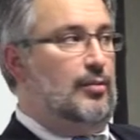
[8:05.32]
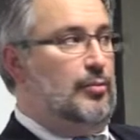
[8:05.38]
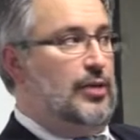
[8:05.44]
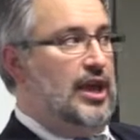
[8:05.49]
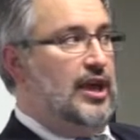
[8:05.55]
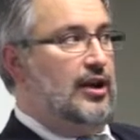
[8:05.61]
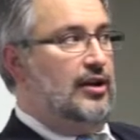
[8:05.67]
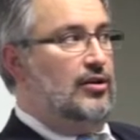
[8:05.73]

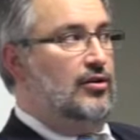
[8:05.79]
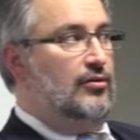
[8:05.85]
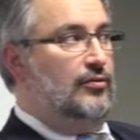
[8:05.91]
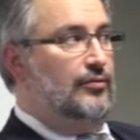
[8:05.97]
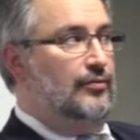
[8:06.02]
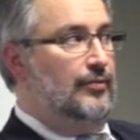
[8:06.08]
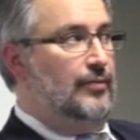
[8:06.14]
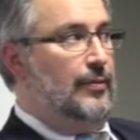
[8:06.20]

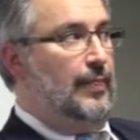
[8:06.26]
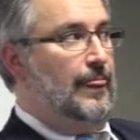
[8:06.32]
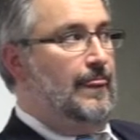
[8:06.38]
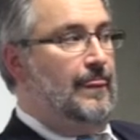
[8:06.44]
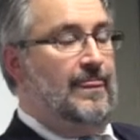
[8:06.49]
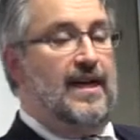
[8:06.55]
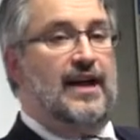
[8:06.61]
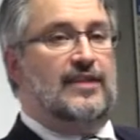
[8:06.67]
panel.
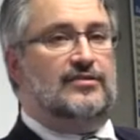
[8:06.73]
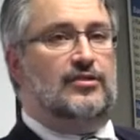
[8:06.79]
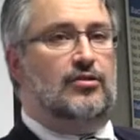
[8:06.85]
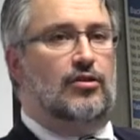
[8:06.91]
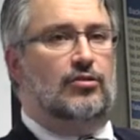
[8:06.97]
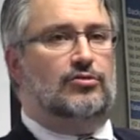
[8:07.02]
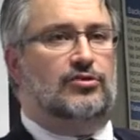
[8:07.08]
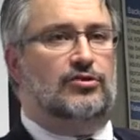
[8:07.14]
That's an
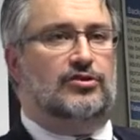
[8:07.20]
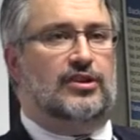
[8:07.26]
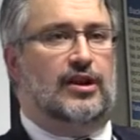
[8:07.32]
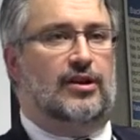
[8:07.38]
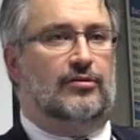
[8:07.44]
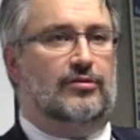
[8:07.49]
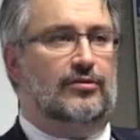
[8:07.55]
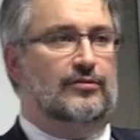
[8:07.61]

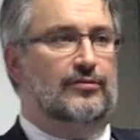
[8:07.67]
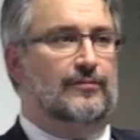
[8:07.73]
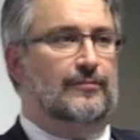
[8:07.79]
ultrasound.